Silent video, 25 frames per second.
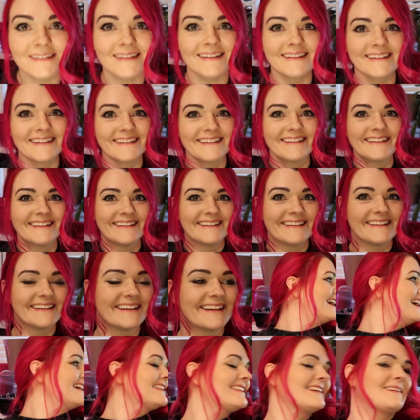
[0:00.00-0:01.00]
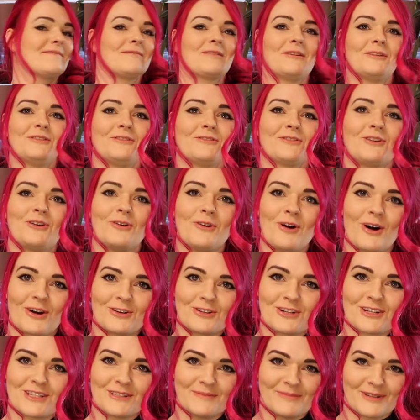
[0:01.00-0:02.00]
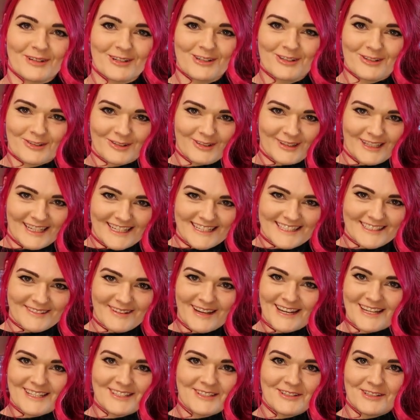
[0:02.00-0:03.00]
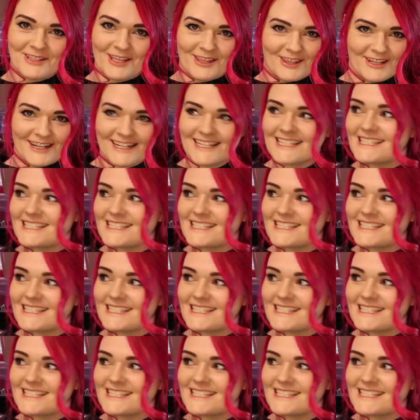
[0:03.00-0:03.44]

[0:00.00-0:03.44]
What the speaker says: I think I'm going to go order some more grow lights so I can do another